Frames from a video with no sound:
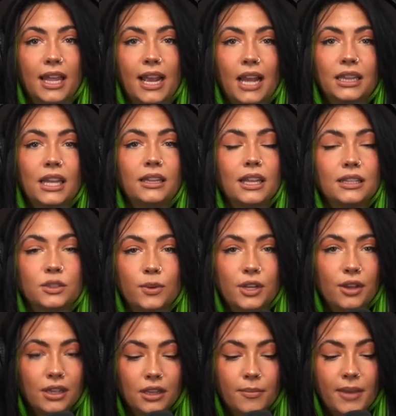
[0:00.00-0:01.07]
Like, I think that's
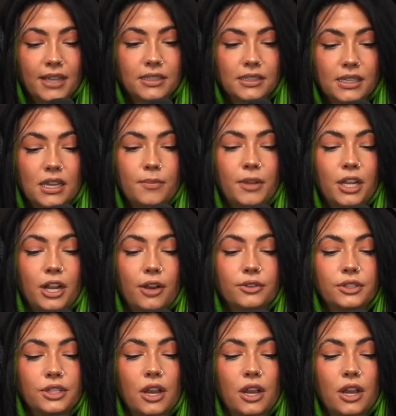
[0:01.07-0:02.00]
when you get the best sleep, you know?